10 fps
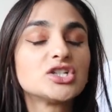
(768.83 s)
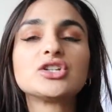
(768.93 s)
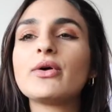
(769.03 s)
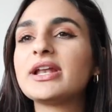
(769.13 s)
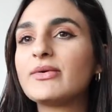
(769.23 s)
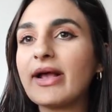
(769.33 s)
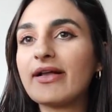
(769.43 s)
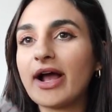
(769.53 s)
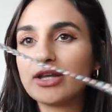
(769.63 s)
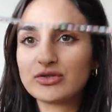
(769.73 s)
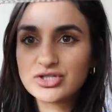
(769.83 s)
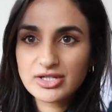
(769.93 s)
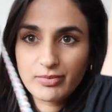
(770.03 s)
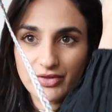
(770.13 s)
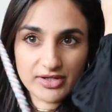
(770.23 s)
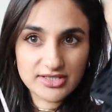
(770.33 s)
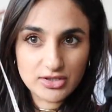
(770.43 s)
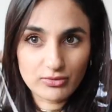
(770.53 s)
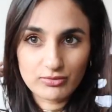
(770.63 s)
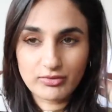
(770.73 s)
So anyway, I usually put this
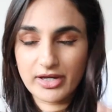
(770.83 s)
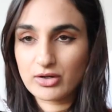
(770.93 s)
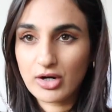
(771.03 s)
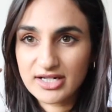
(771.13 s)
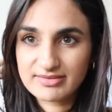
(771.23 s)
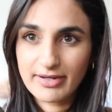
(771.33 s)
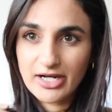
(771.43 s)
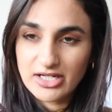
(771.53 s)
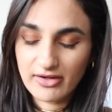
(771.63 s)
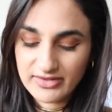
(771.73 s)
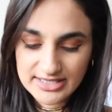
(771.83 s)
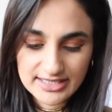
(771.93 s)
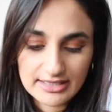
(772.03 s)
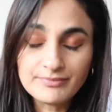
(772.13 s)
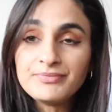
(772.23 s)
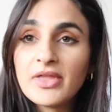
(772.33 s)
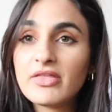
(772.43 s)
like crossbody, obviously.